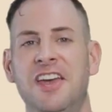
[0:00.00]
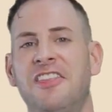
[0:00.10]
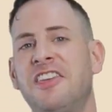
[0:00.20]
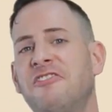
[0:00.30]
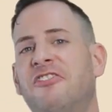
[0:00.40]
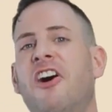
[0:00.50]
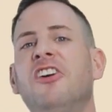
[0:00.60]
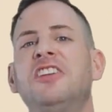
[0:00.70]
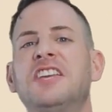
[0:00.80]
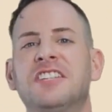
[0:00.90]
The
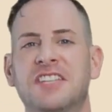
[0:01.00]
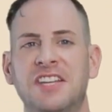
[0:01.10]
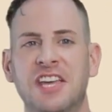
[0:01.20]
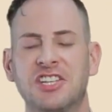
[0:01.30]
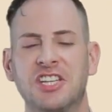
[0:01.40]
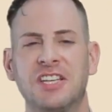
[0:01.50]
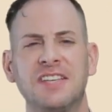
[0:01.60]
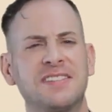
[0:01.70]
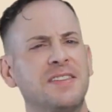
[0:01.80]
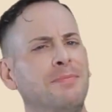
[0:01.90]
falling intonation
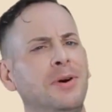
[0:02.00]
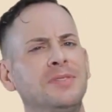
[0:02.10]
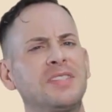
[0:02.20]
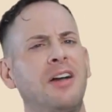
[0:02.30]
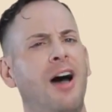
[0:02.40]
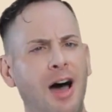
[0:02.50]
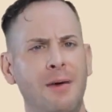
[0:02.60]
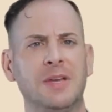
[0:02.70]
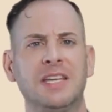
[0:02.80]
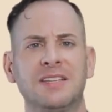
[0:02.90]
is the most
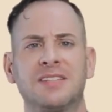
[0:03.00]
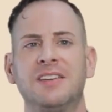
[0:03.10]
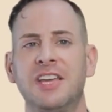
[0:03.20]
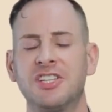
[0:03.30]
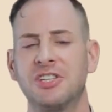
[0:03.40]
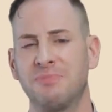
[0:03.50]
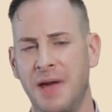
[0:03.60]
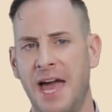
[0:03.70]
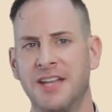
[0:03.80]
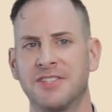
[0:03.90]
common intonation
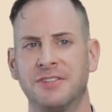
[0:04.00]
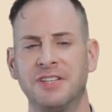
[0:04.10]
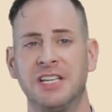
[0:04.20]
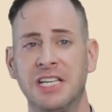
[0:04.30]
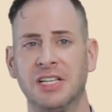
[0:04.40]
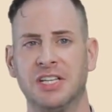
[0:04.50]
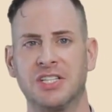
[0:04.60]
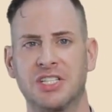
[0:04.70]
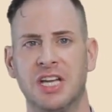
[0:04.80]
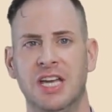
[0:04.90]
pattern in
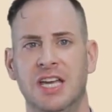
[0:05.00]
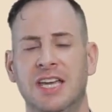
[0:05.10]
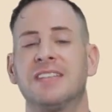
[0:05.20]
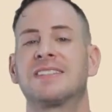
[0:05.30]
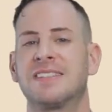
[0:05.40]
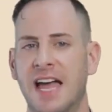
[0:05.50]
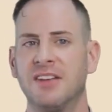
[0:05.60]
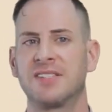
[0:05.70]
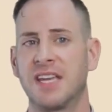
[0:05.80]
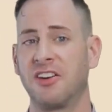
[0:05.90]
English. It
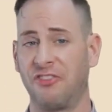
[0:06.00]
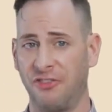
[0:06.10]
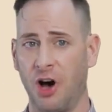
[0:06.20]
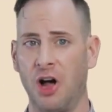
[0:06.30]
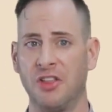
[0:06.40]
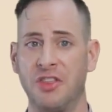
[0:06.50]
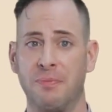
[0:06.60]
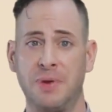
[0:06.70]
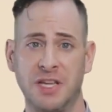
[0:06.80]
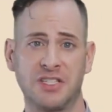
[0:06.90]
sounds like a fall in
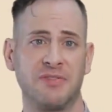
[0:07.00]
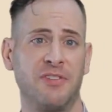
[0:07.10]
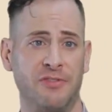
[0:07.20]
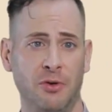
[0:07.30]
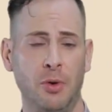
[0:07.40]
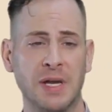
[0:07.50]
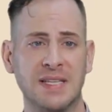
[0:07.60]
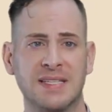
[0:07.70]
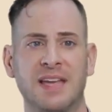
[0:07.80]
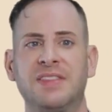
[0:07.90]
the pitch of the
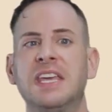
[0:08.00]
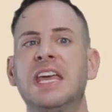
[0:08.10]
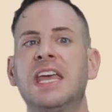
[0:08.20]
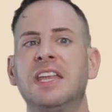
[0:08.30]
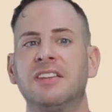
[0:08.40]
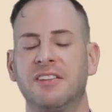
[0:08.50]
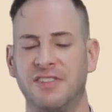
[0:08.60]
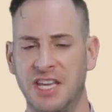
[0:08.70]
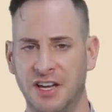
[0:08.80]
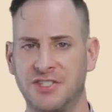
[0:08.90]
voice at the end of
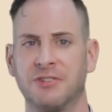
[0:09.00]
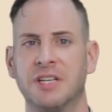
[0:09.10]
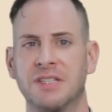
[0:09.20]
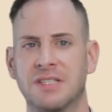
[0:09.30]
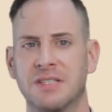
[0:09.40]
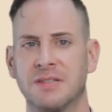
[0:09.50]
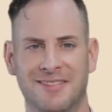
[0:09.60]
the utterance.